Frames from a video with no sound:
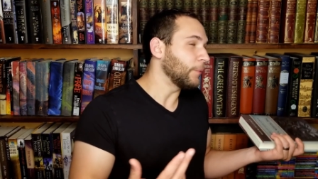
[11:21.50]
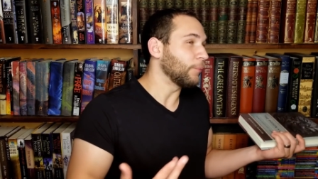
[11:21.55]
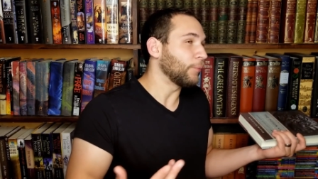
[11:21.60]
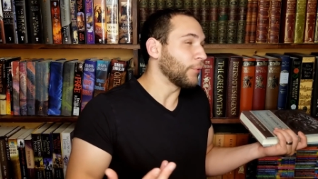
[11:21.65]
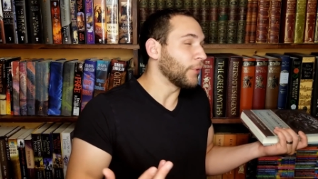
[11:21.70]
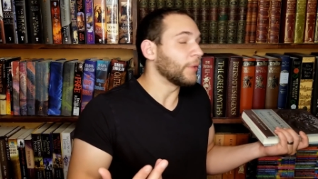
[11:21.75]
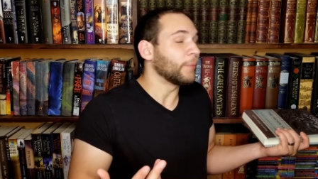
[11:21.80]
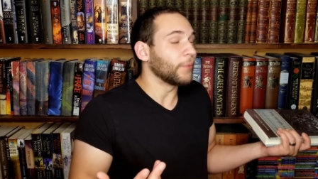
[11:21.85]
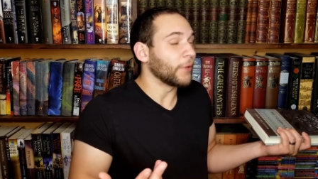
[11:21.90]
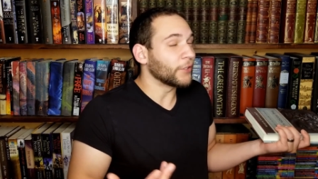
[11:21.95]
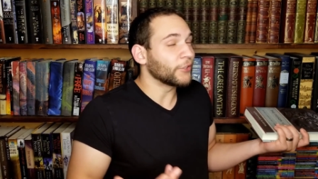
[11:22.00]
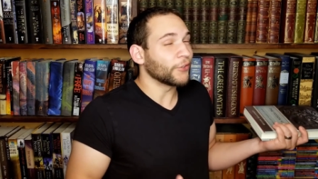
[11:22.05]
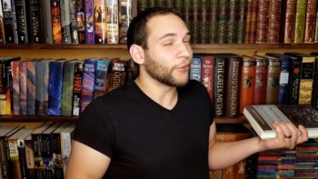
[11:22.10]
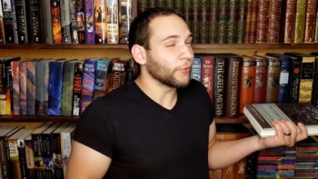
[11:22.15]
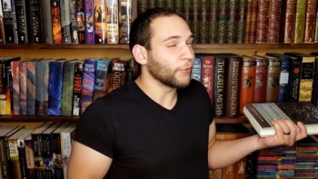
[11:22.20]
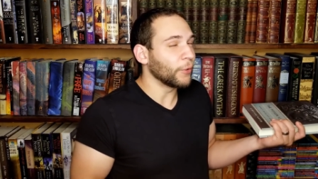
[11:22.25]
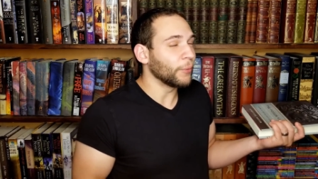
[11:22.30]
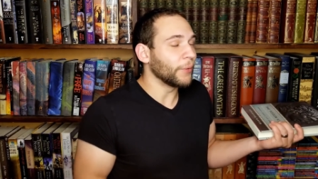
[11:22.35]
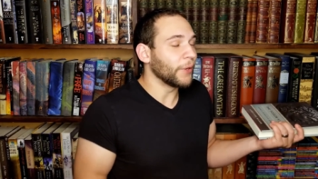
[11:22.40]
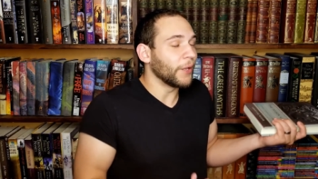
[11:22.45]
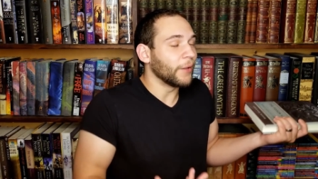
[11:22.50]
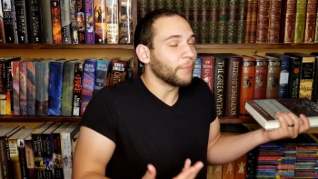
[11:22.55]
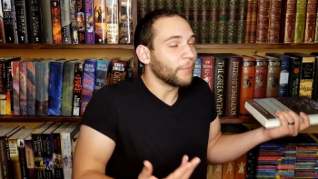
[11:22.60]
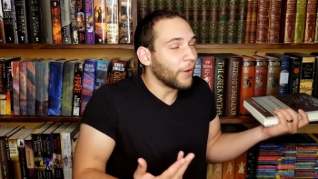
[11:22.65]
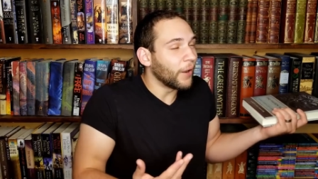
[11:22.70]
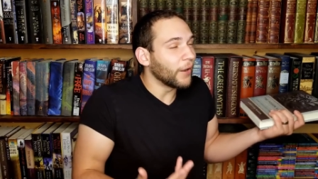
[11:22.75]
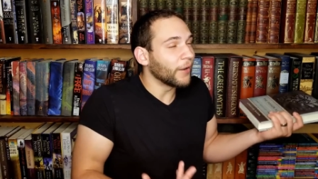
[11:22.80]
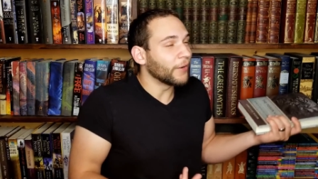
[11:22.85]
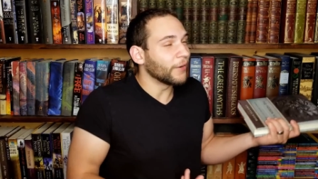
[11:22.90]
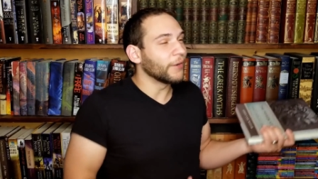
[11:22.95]
pretty much the Roman
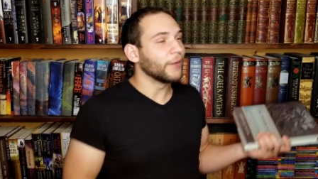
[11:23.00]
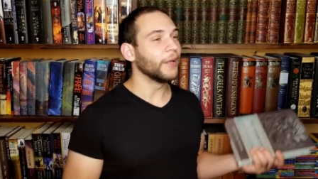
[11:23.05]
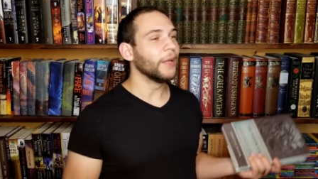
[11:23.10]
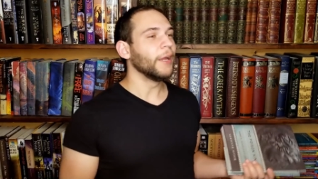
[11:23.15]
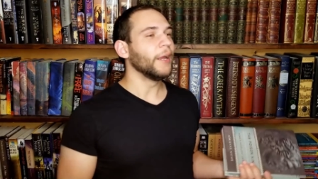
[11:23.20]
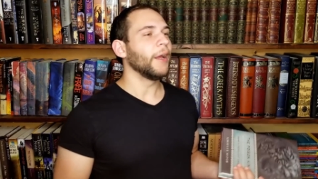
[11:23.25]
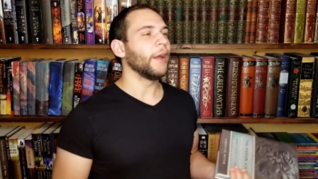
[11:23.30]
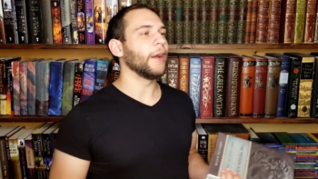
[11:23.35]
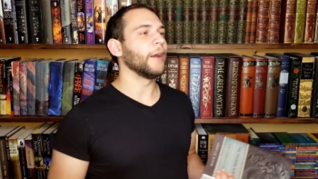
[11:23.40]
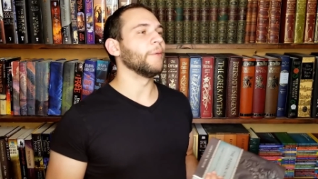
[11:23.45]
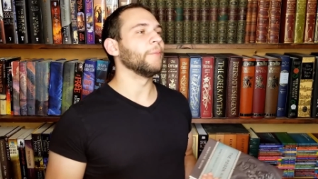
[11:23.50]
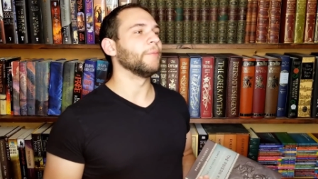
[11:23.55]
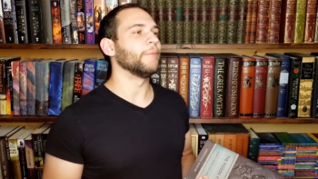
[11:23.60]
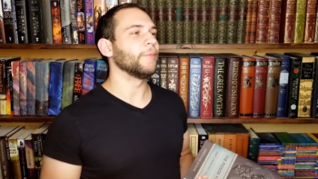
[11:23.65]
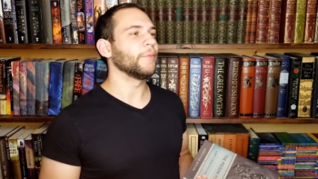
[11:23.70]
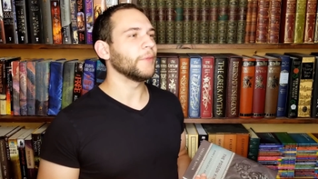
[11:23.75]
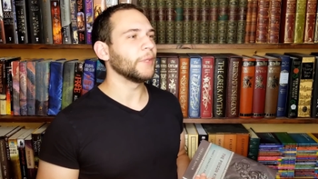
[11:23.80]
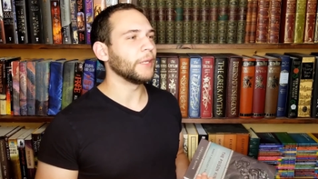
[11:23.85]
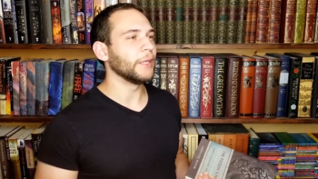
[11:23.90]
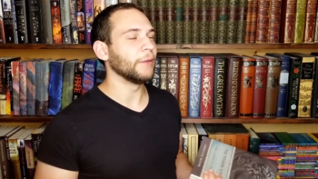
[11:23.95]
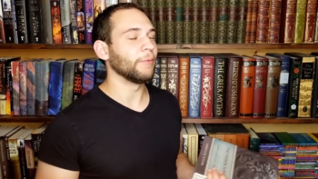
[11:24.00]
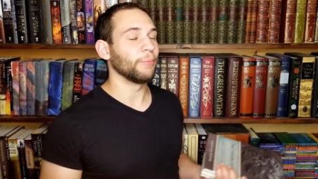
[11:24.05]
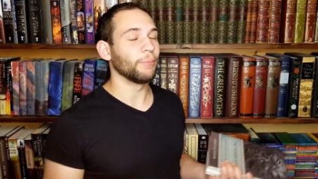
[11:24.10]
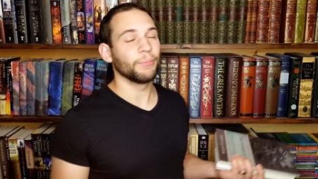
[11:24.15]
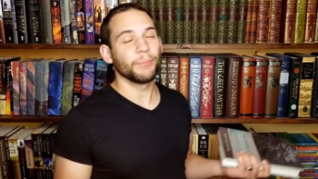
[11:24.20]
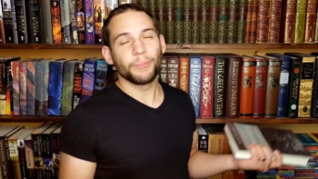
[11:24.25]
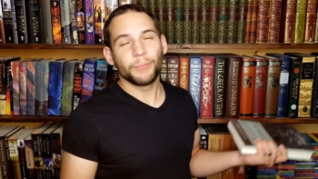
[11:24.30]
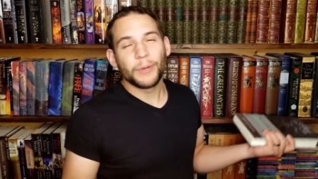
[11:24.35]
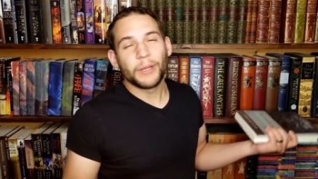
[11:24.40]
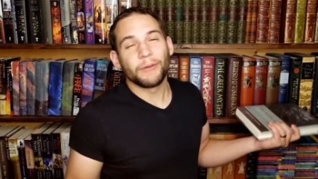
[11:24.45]
Empire, um, in
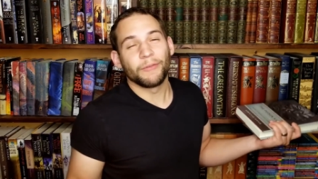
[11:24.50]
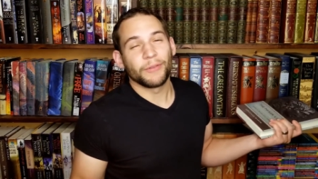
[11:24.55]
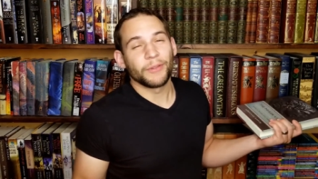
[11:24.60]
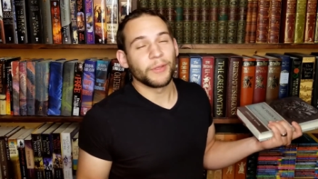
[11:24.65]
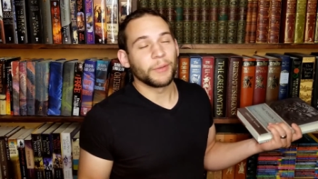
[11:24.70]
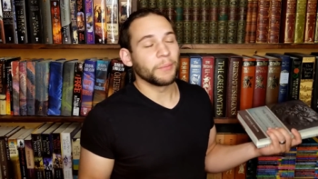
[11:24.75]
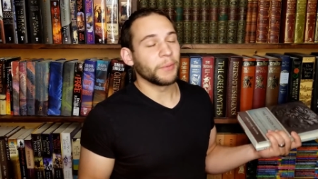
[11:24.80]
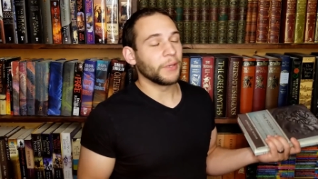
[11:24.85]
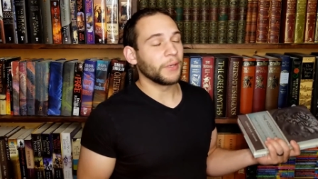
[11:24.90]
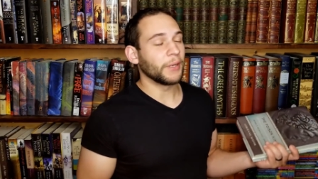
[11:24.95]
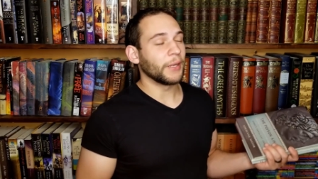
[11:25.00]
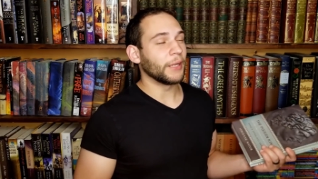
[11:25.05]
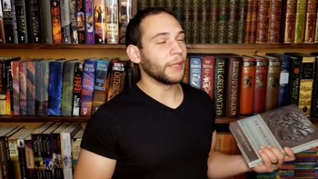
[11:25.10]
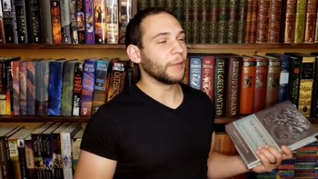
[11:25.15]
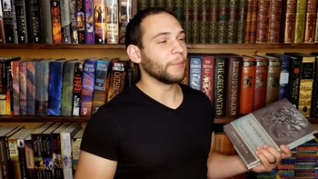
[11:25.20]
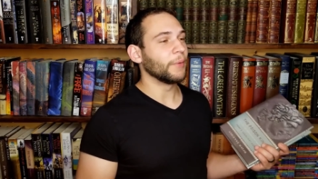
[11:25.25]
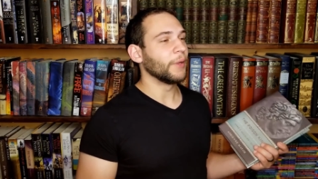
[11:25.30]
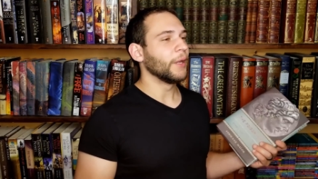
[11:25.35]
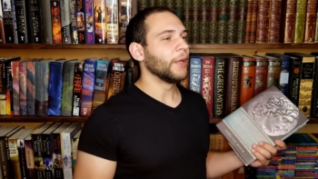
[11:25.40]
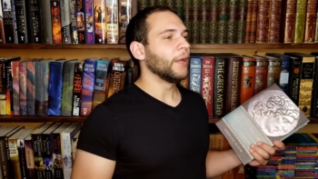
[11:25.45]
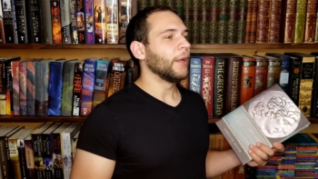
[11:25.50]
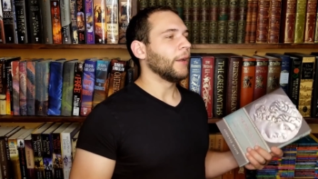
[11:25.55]
everything but name.